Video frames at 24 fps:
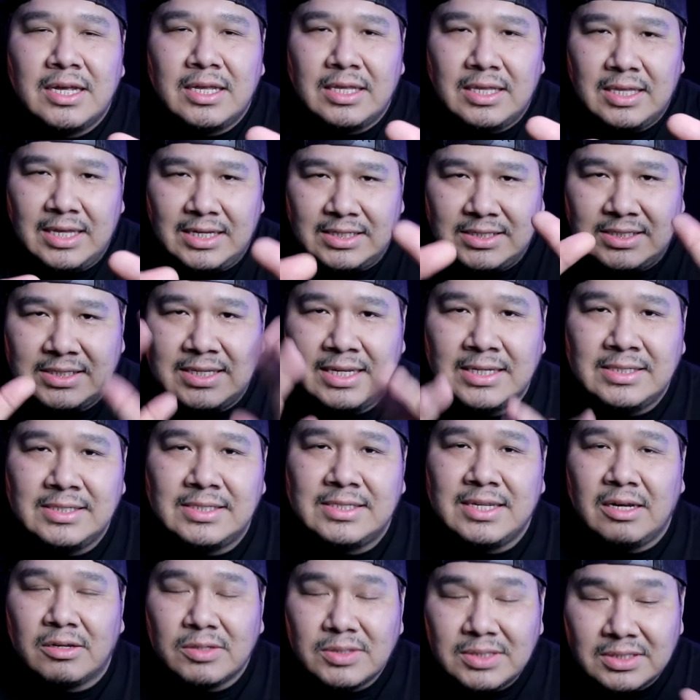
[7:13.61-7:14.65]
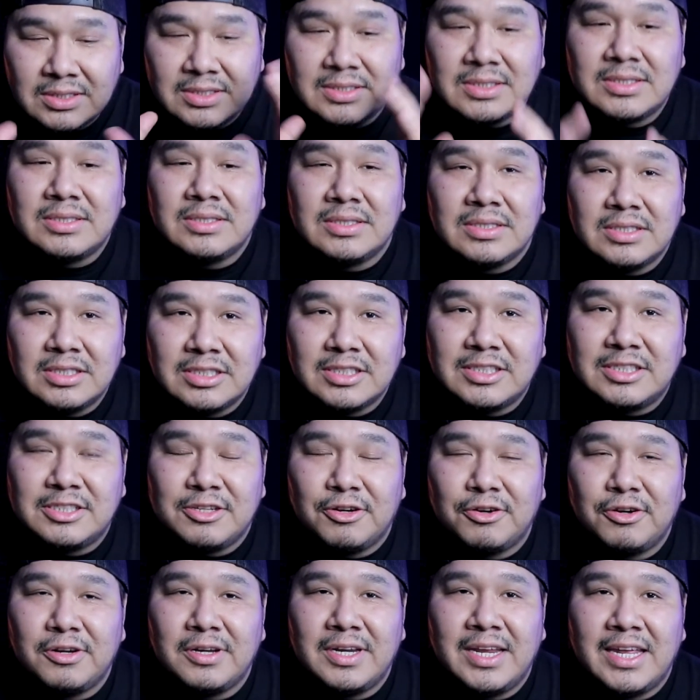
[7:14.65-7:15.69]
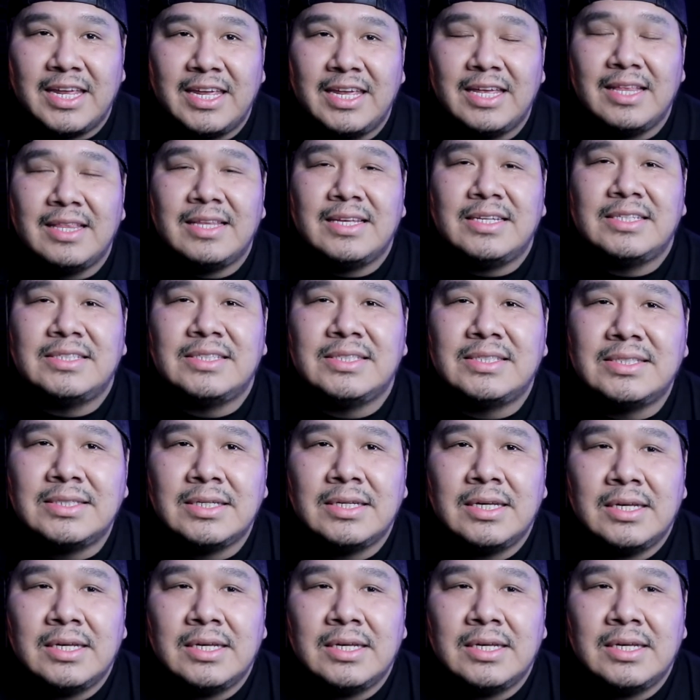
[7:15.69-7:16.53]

that sends out certain healings,